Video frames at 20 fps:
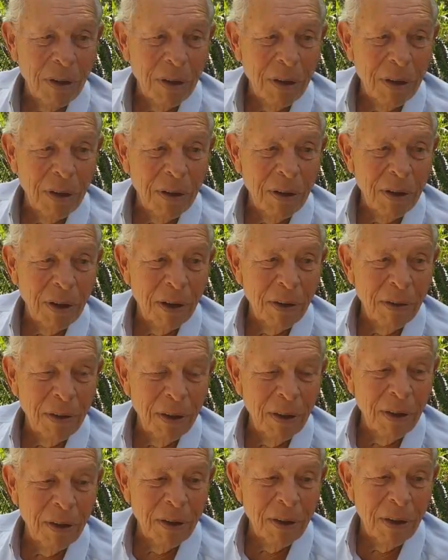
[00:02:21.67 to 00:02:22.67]
uh, I
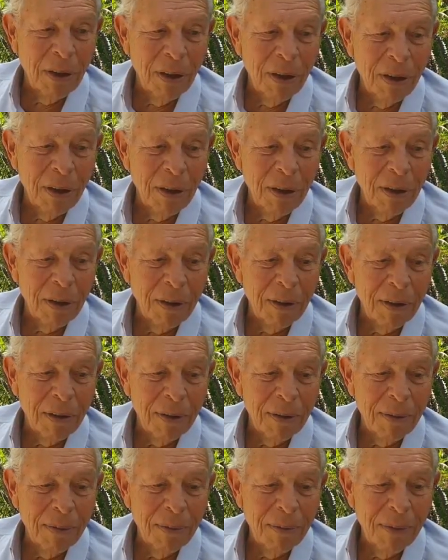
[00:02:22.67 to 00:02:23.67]
think uh,
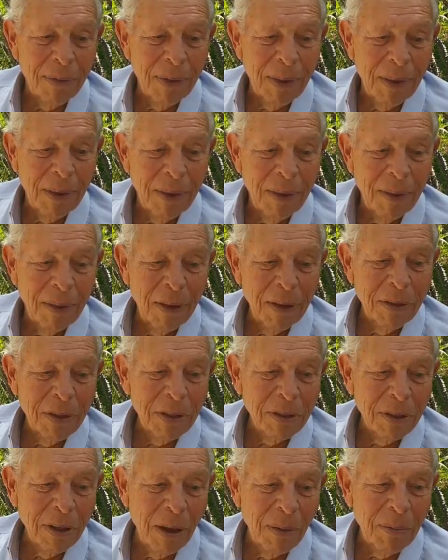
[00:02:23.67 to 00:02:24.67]
this
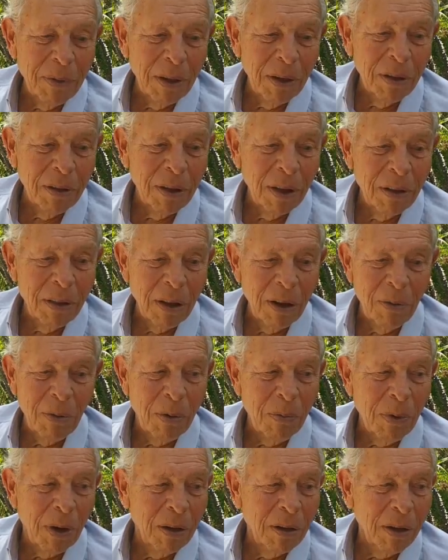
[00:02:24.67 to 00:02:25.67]
is something that
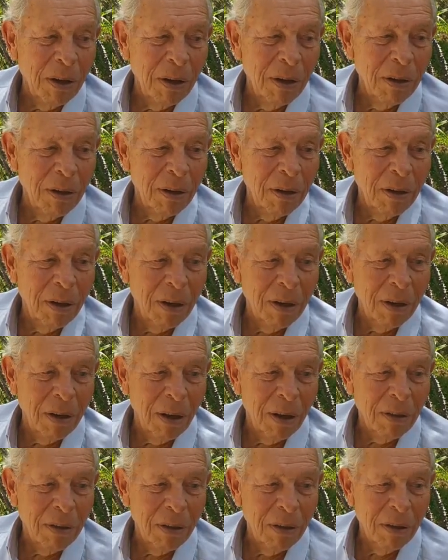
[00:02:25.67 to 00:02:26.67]
everyone can, can
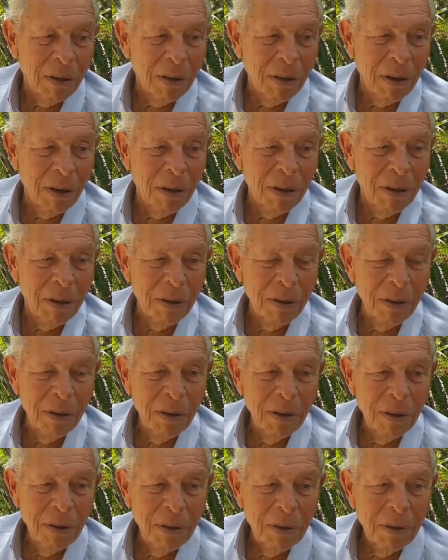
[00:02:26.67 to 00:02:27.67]
get. And
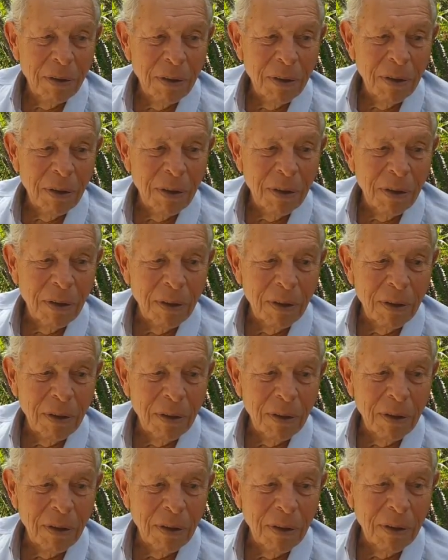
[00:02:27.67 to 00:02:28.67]

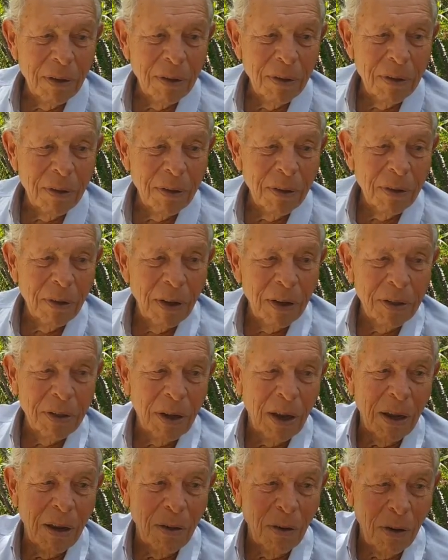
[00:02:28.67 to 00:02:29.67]
uh, as
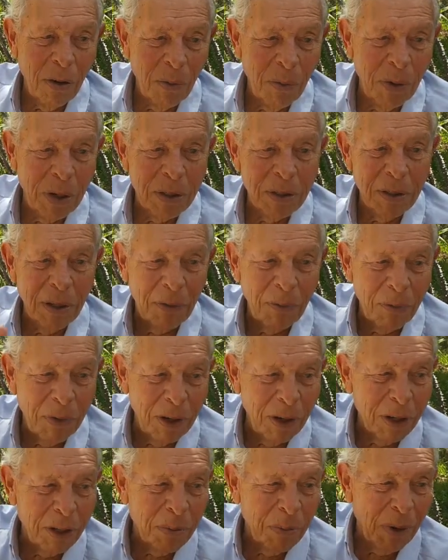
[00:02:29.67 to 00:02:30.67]
I always
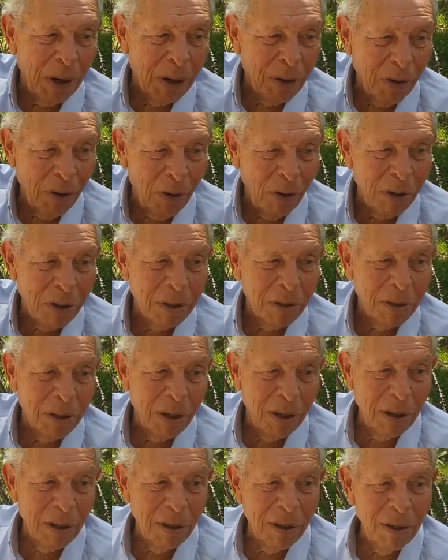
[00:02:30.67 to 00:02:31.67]
finish my talks,
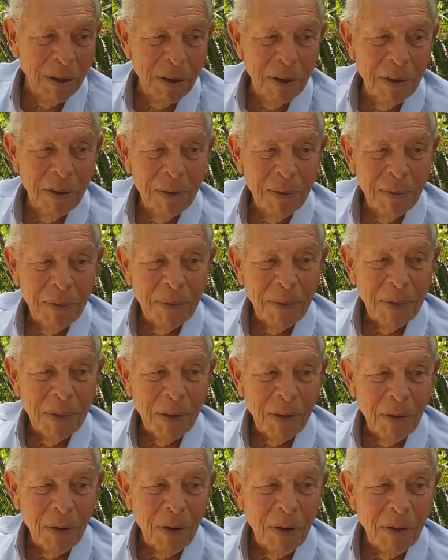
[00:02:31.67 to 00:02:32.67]

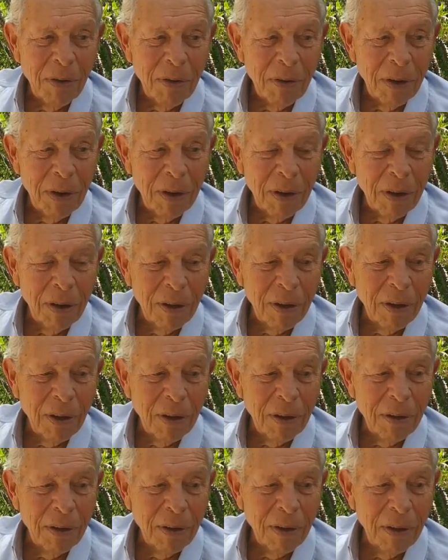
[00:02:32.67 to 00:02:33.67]
you
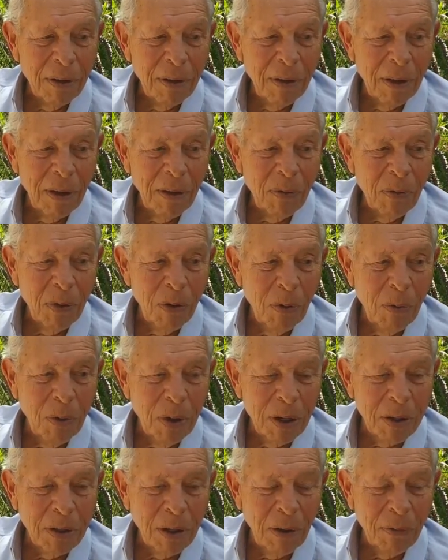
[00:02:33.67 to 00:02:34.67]
know, a few
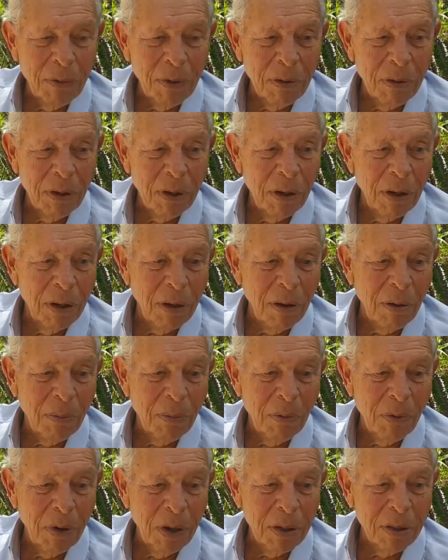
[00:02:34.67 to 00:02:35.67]
weeks after uh,
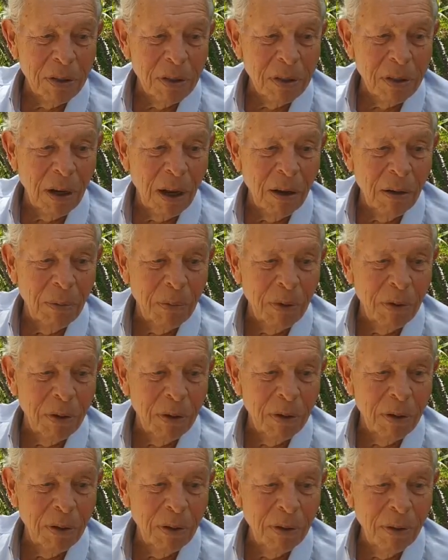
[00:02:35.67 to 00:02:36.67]
Operation
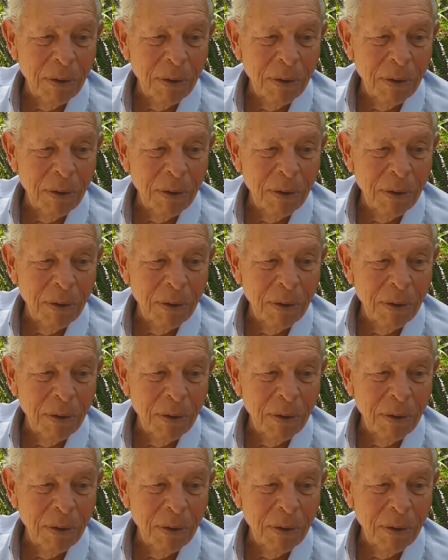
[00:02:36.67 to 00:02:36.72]
Solomon,